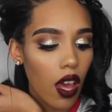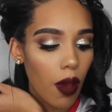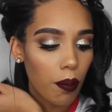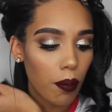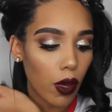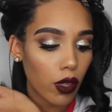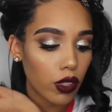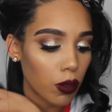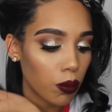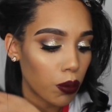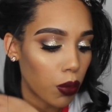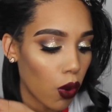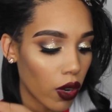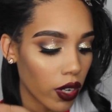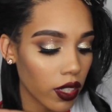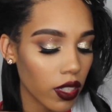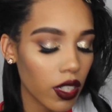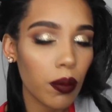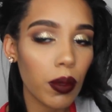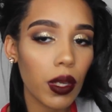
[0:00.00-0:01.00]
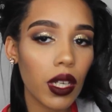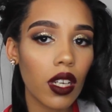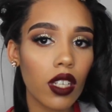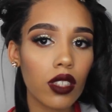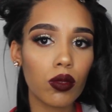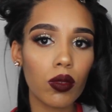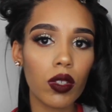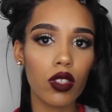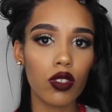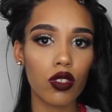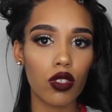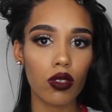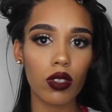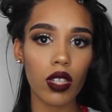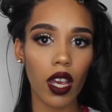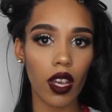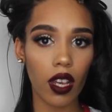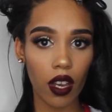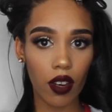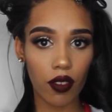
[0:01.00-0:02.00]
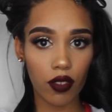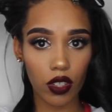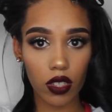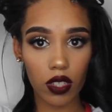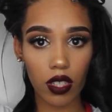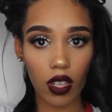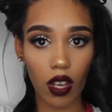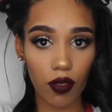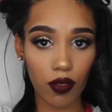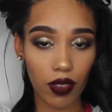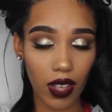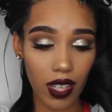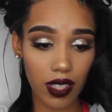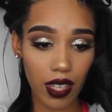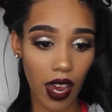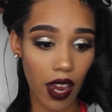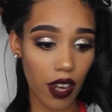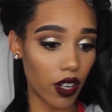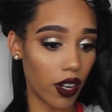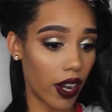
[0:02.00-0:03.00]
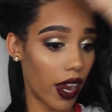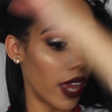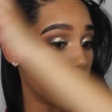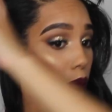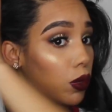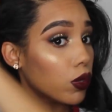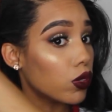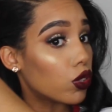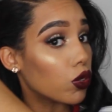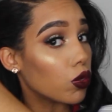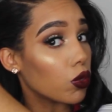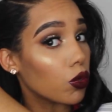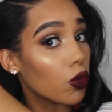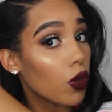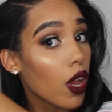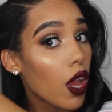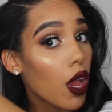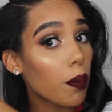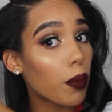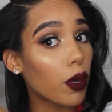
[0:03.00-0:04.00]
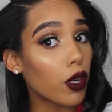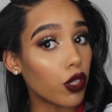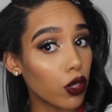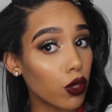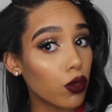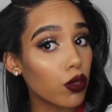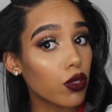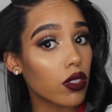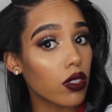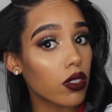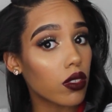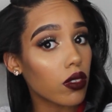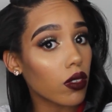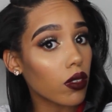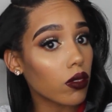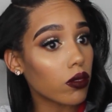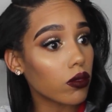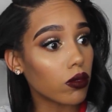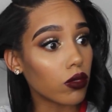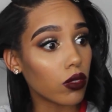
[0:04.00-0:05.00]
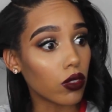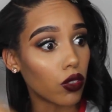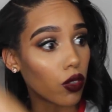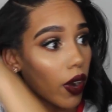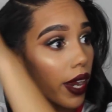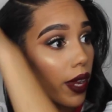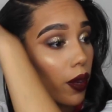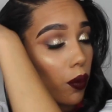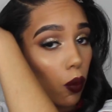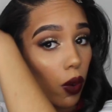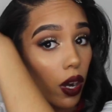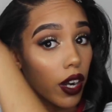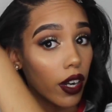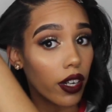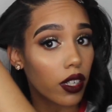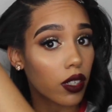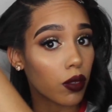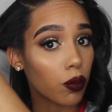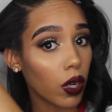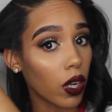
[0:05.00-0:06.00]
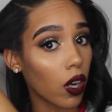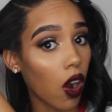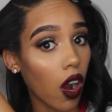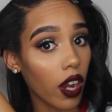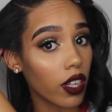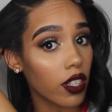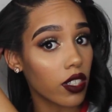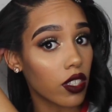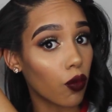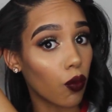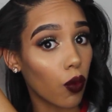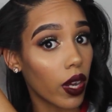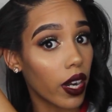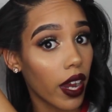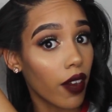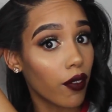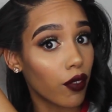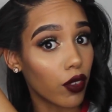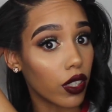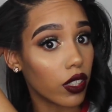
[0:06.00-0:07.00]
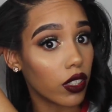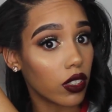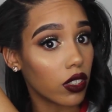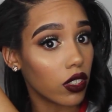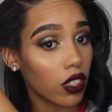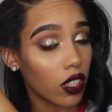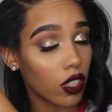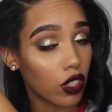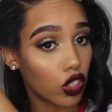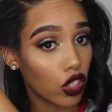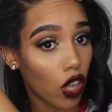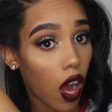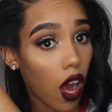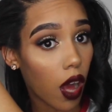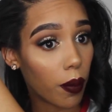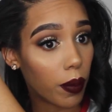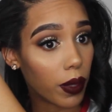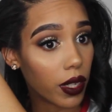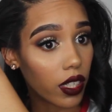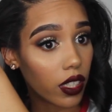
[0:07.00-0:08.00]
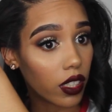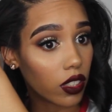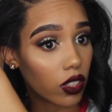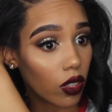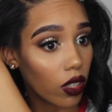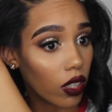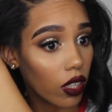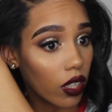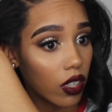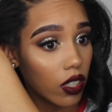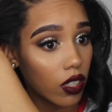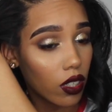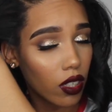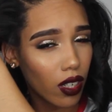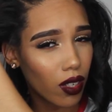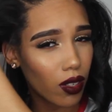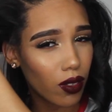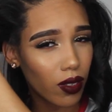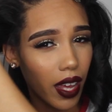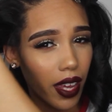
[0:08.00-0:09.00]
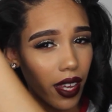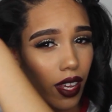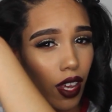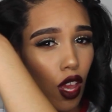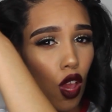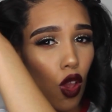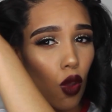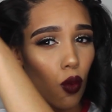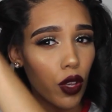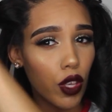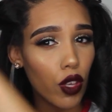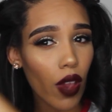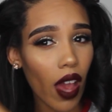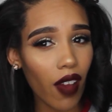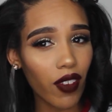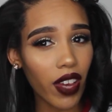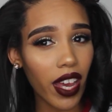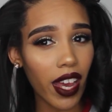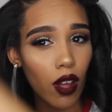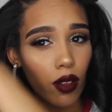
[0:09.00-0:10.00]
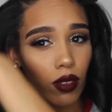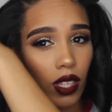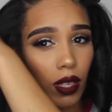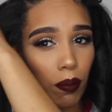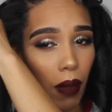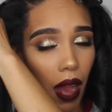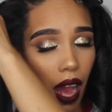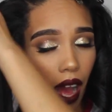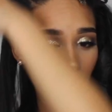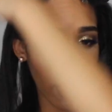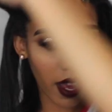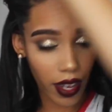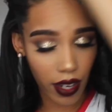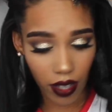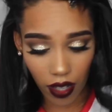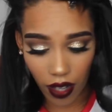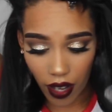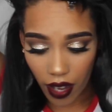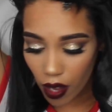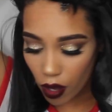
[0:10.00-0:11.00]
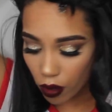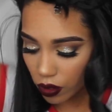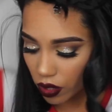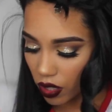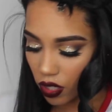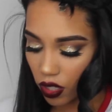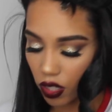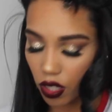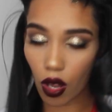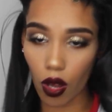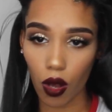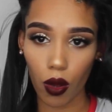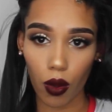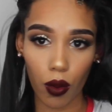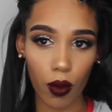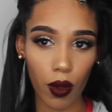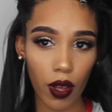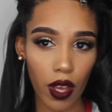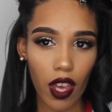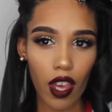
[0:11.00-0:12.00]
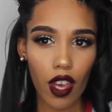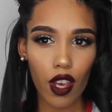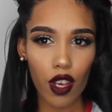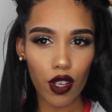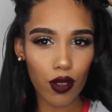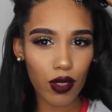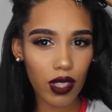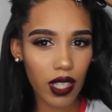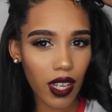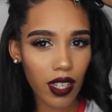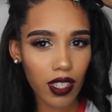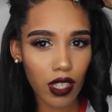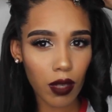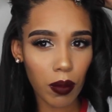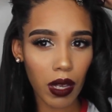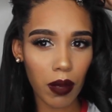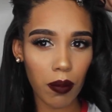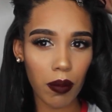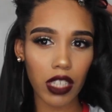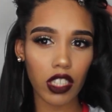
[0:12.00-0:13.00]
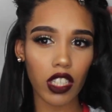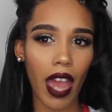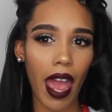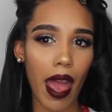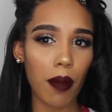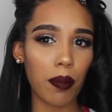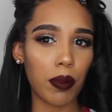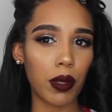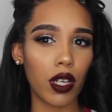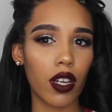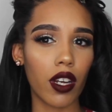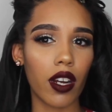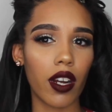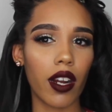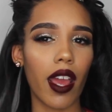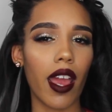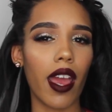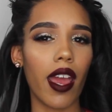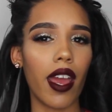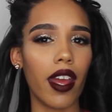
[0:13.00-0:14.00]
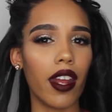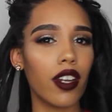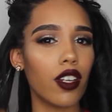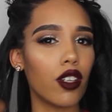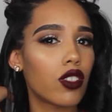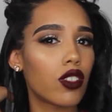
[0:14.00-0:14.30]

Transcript: Most importantly, because when you do take care of yourself, that's how you're able to produce great work, regardless of whatever your job is, or, you know, like when you have a healthy mind and a healthy soul, you tend to be much happier and